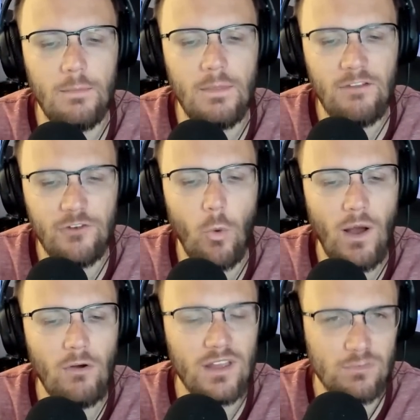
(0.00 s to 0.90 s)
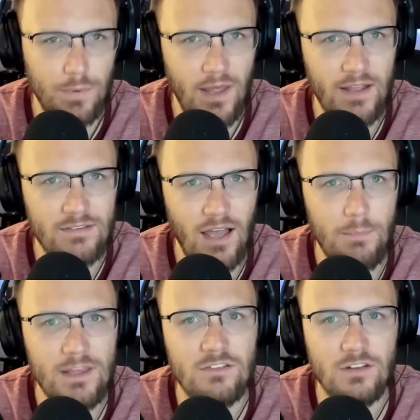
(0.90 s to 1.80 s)
if Noel gets playing
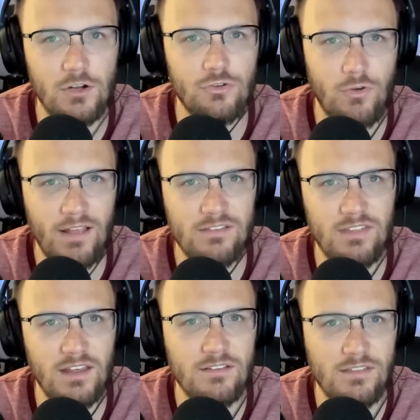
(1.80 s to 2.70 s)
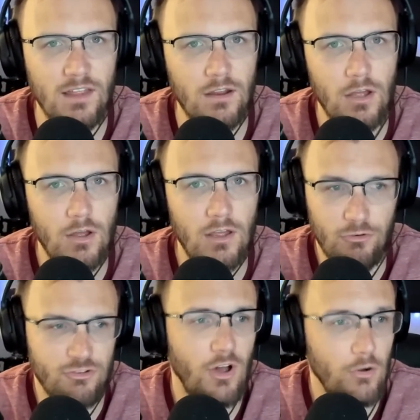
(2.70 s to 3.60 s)
time, he's going to address things that if
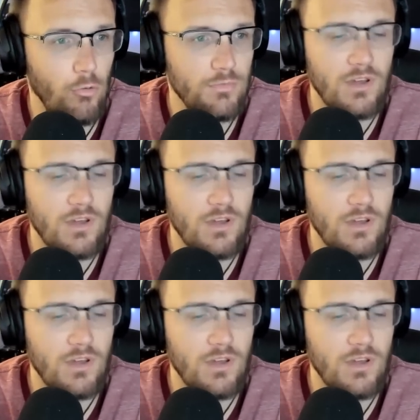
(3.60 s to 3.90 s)
Richaun Holmes